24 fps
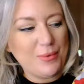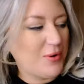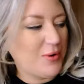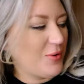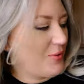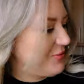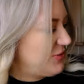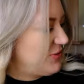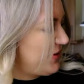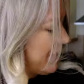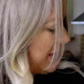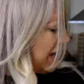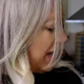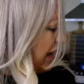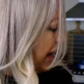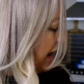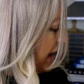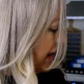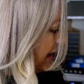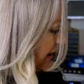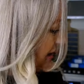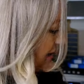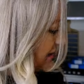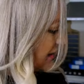we got for the
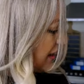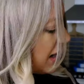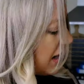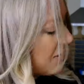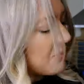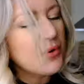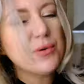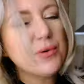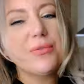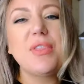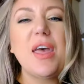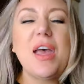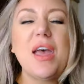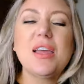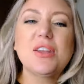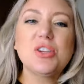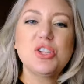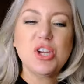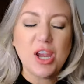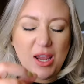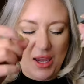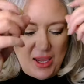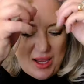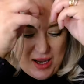kids to have with their
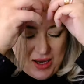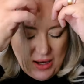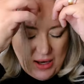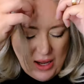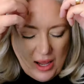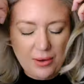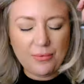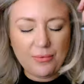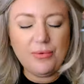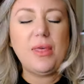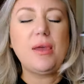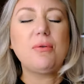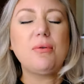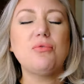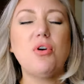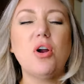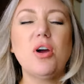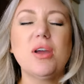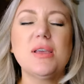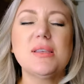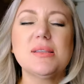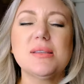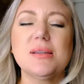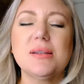chicken, with their
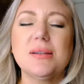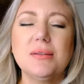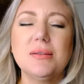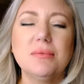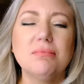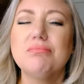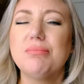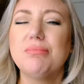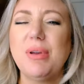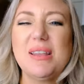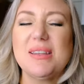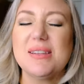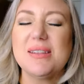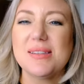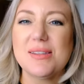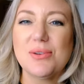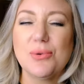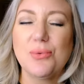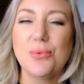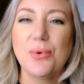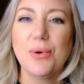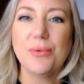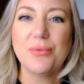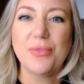rice and pitas and
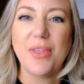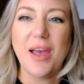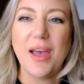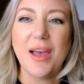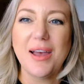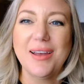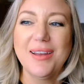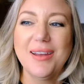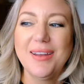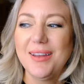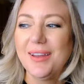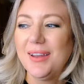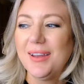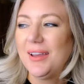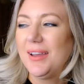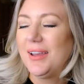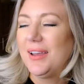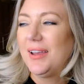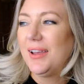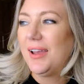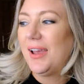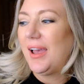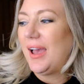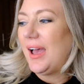all of that.
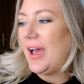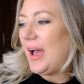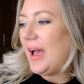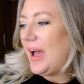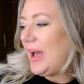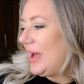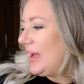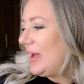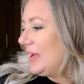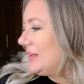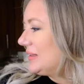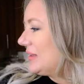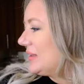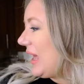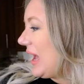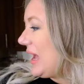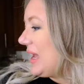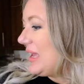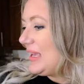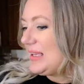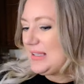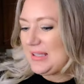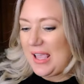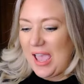And
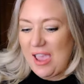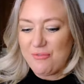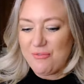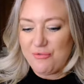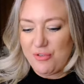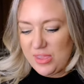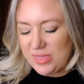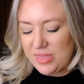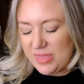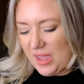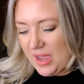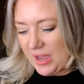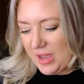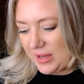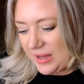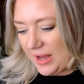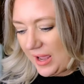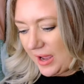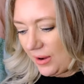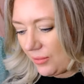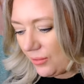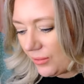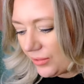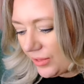that is everything.
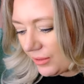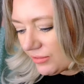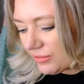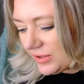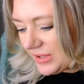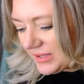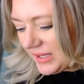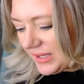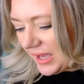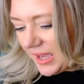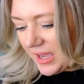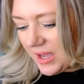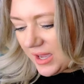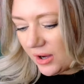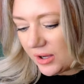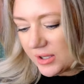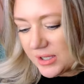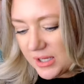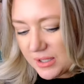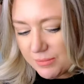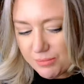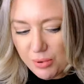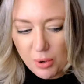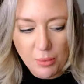Now, the receipt I
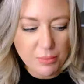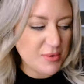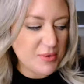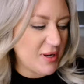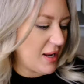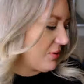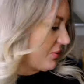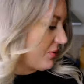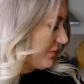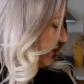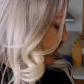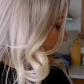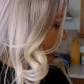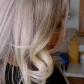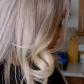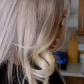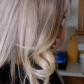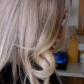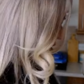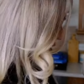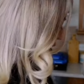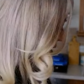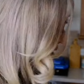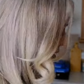did pop down on this
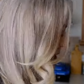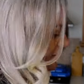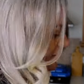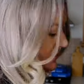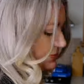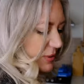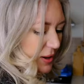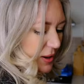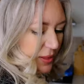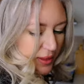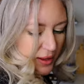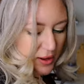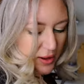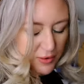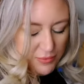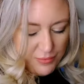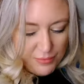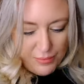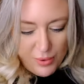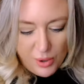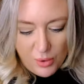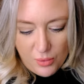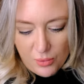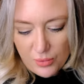side, but I think
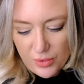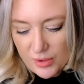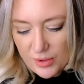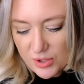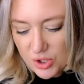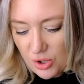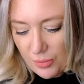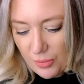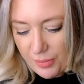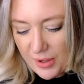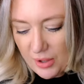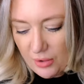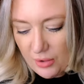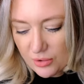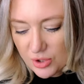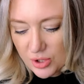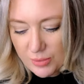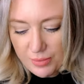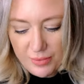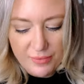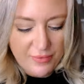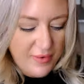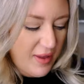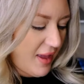I've put all the shopping on top of